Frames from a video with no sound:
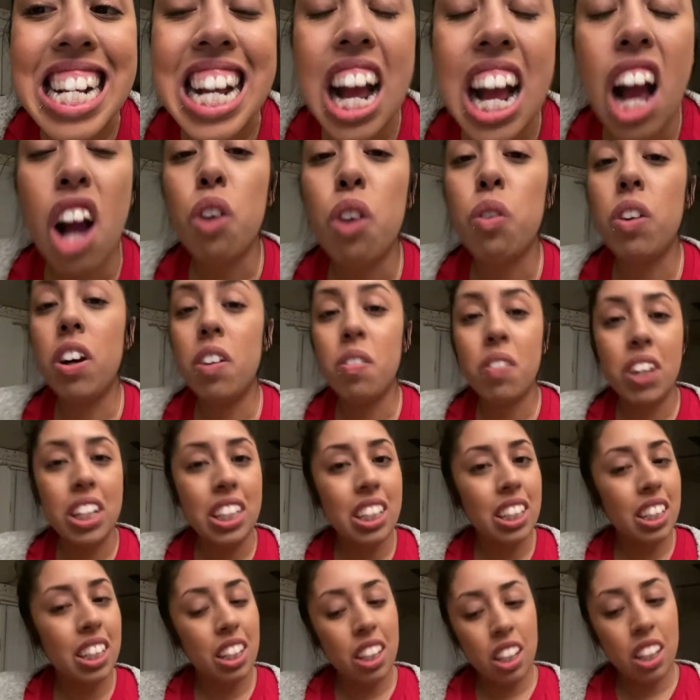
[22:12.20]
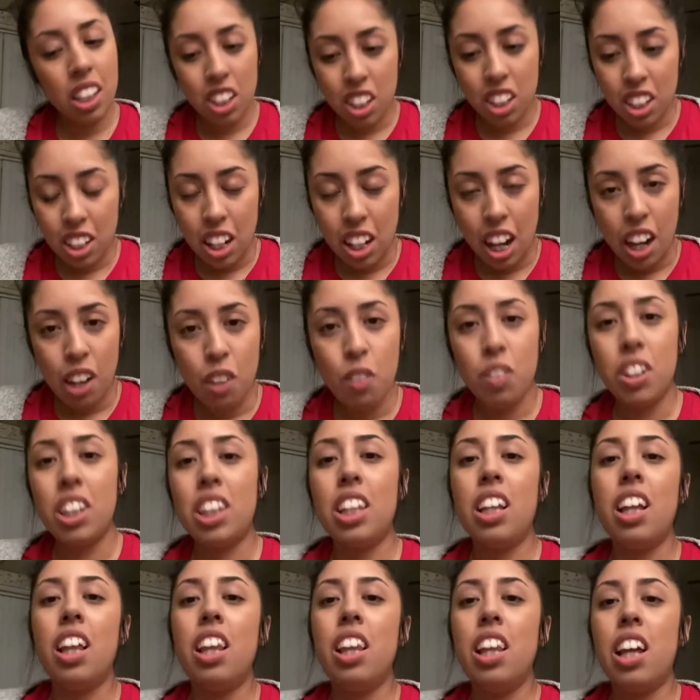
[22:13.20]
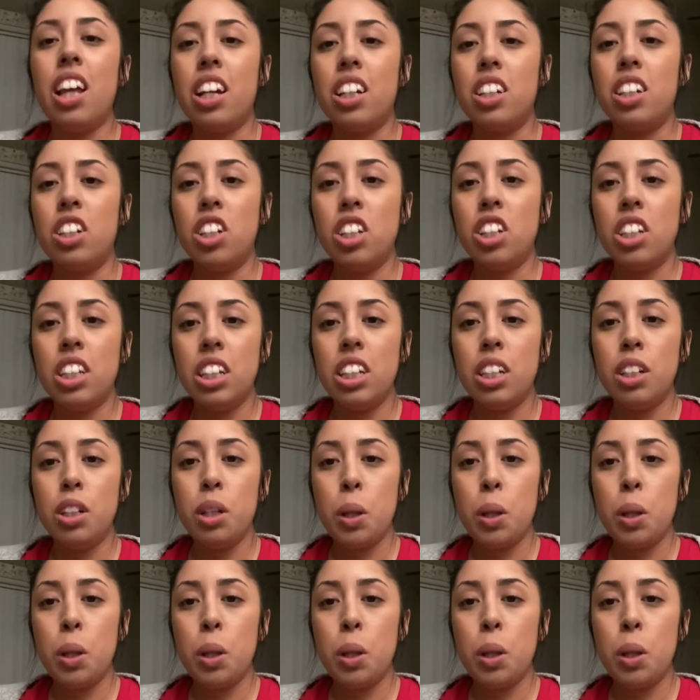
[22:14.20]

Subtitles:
what my teeth look like with the aligners in.